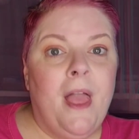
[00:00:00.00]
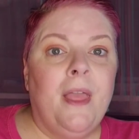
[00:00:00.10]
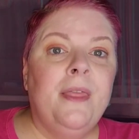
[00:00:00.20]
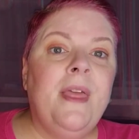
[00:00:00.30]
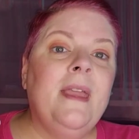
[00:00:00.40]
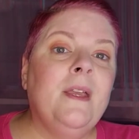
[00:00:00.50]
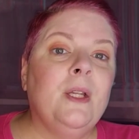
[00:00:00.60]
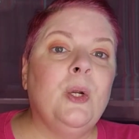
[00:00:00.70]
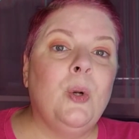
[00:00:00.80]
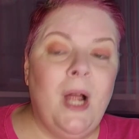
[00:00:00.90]
they could
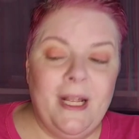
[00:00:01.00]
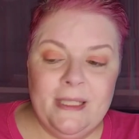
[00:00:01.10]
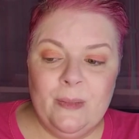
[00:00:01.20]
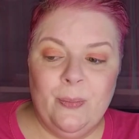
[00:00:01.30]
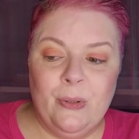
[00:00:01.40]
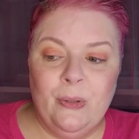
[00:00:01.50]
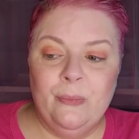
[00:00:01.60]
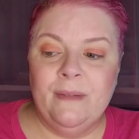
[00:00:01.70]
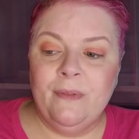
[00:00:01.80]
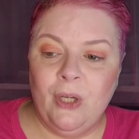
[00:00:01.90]
cross the Pearl
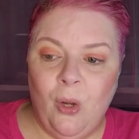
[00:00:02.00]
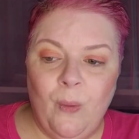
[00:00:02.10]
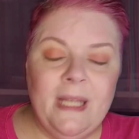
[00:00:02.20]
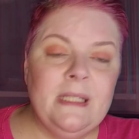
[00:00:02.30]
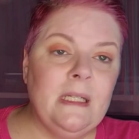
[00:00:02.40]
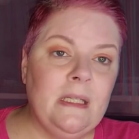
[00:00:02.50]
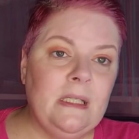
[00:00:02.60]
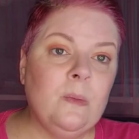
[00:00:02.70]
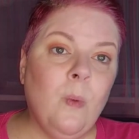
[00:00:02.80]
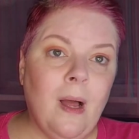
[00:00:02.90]
River, go into the
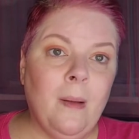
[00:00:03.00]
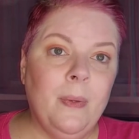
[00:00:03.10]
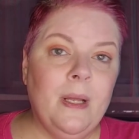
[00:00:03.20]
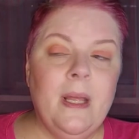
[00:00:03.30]
swamp.